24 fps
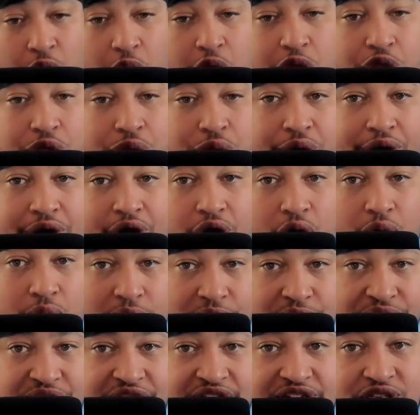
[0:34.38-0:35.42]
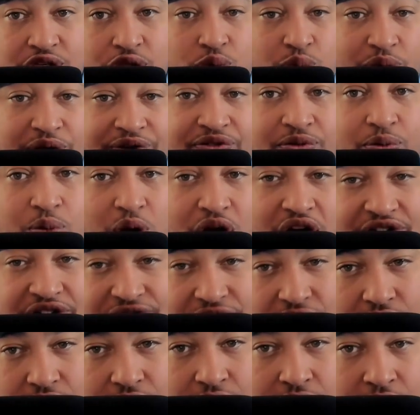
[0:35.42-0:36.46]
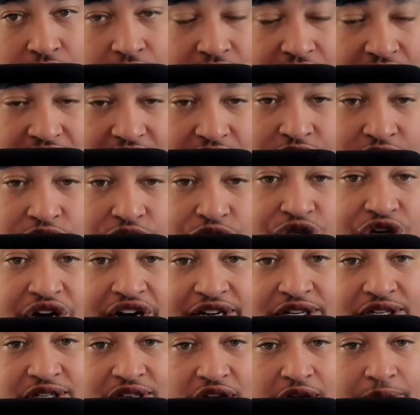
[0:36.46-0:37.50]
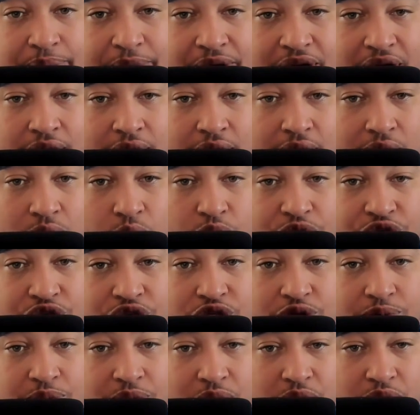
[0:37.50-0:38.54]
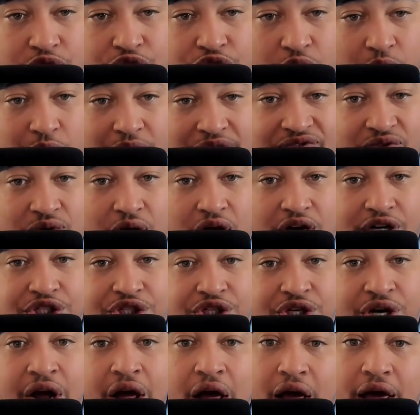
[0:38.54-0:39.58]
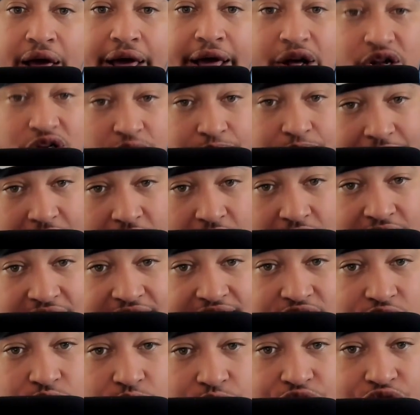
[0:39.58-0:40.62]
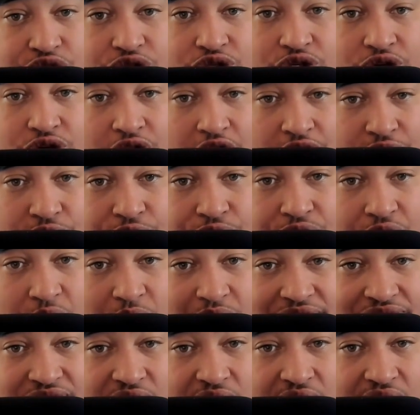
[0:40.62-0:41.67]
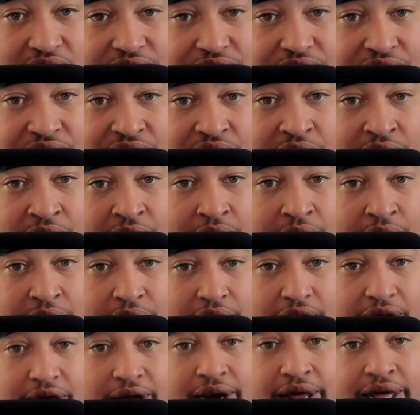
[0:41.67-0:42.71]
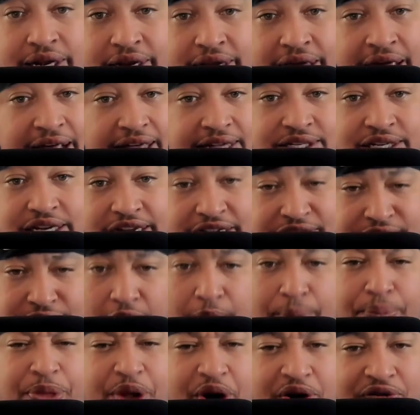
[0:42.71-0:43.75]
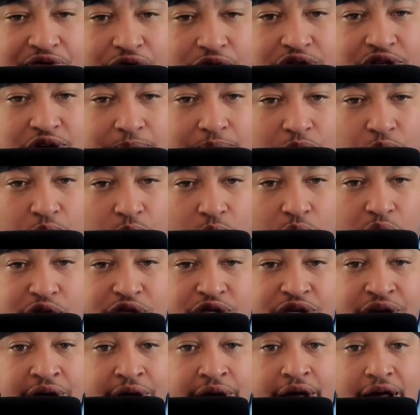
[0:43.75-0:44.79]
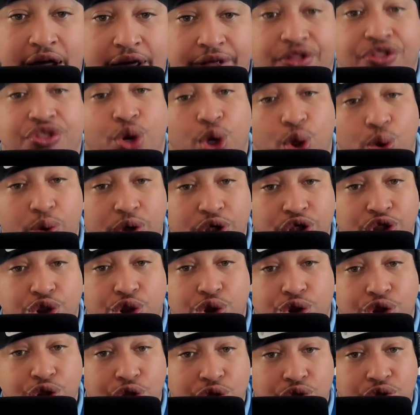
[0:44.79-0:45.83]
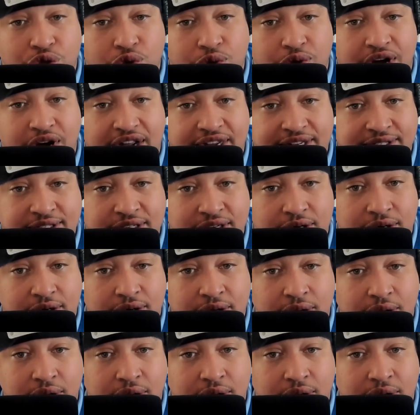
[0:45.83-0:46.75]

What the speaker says: Dark Trio are these three from what I've heard. It's Chainsaw Man, which is a show I've watched, Hell's Paradise, which is another show I've watched, and it's up there for some awards. And the third one is Jujutsu Kaisen